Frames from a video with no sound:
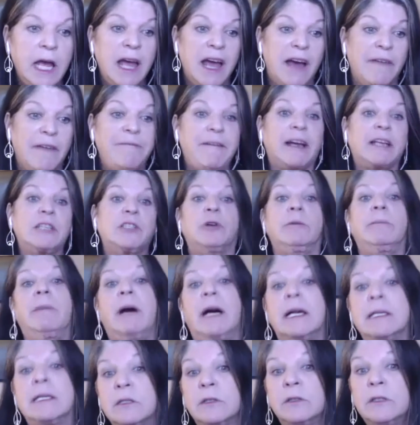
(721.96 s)
affects your
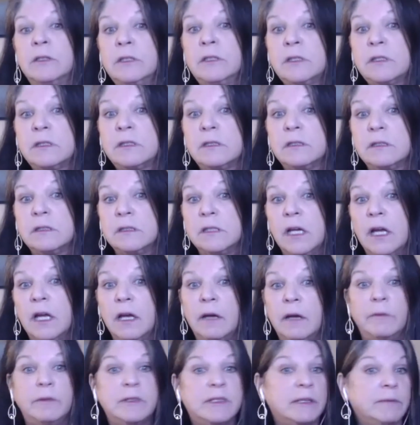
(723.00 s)
muscles,
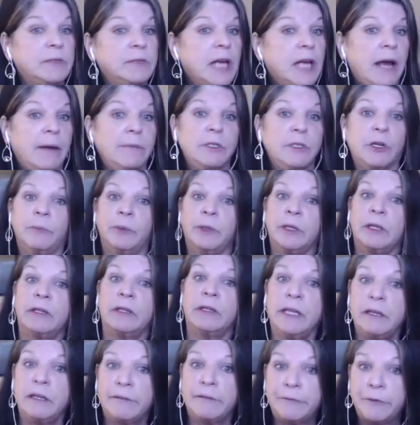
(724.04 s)
sometimes your
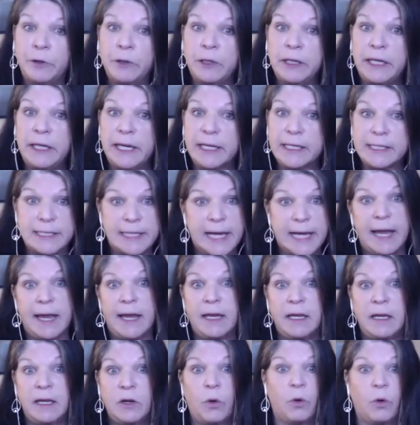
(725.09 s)
ability to fully
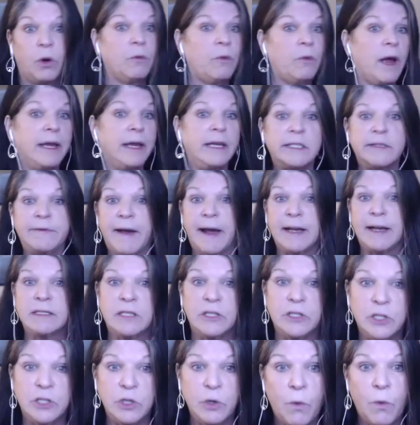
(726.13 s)
extend or run as fast
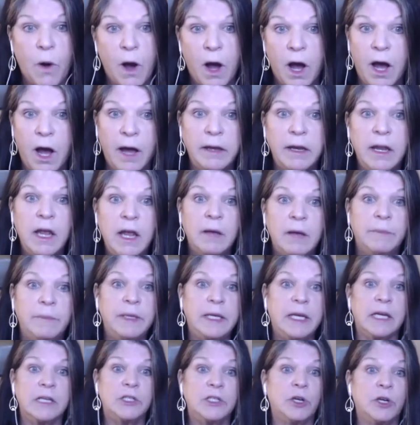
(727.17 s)
as you want,
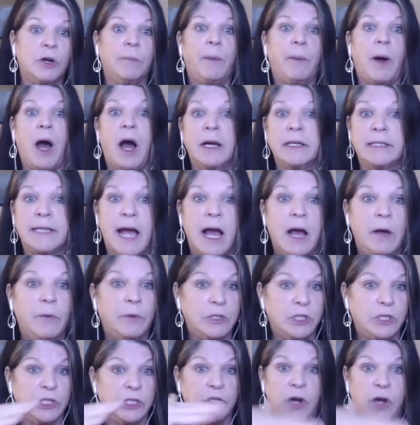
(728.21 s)
because you're bogged down with
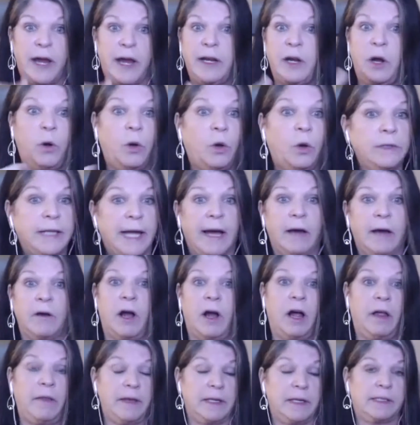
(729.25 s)
just trying to hold down
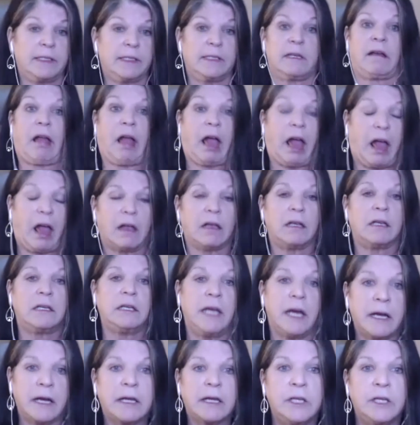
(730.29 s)
all this
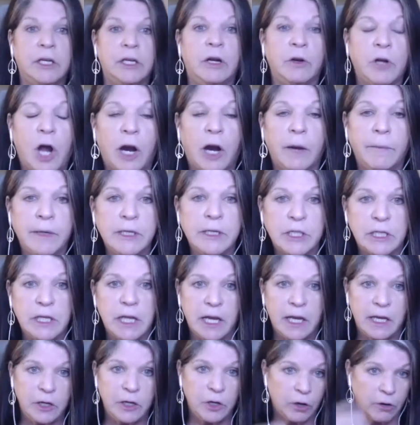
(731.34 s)
garbage
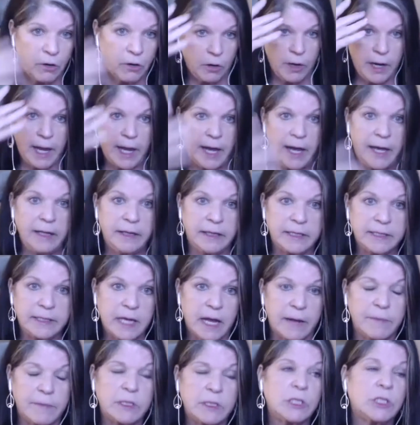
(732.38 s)
in your own head, this
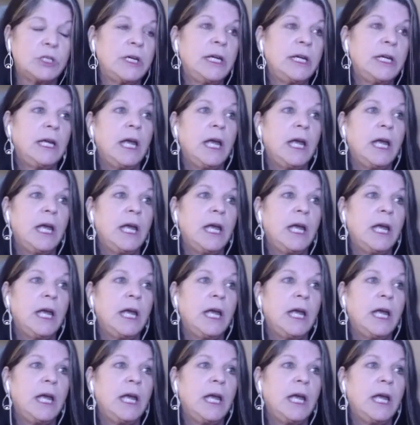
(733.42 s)
chemistry.